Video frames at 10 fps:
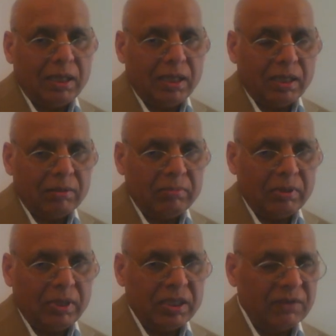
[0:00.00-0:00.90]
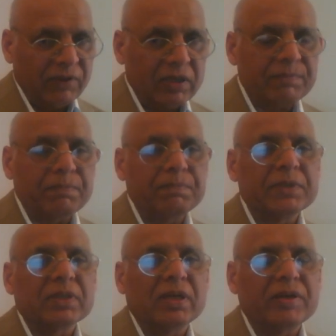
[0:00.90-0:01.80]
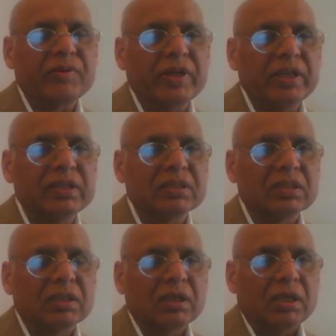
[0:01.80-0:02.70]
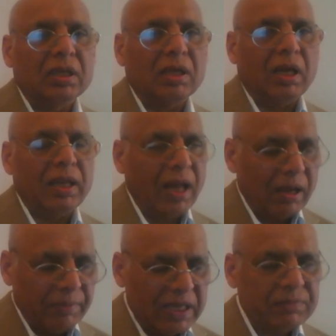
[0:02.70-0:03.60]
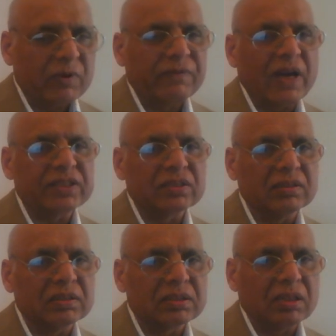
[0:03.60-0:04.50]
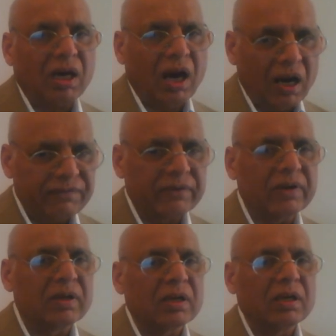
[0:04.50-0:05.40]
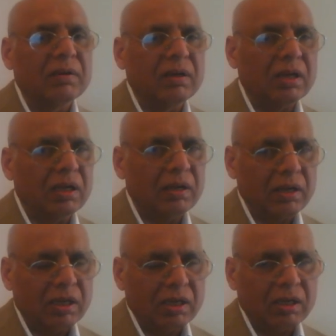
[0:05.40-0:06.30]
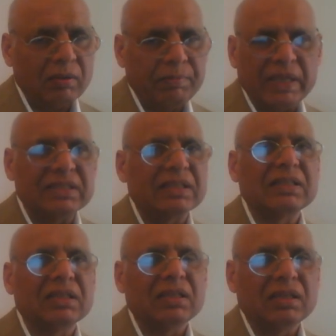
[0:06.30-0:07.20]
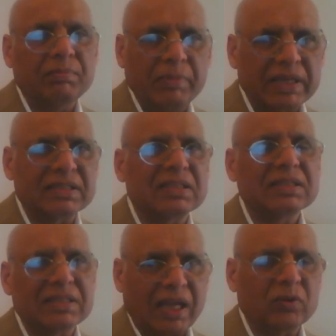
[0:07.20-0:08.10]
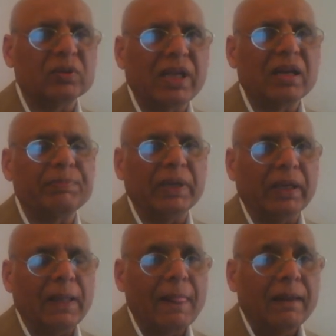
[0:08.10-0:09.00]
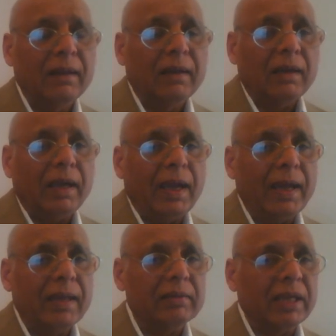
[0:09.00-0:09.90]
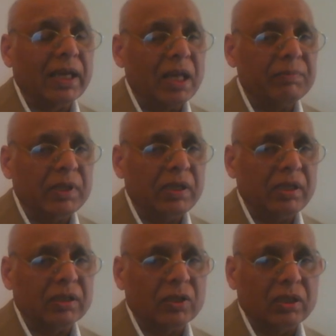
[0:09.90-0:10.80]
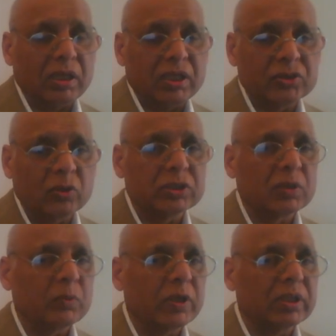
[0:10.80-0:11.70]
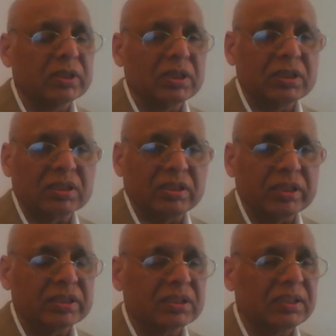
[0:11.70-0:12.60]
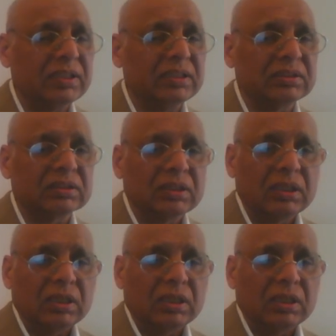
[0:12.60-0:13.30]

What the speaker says: in developed countries, many professionals offer basic mixed psychotherapy. And they can be social workers, nurses,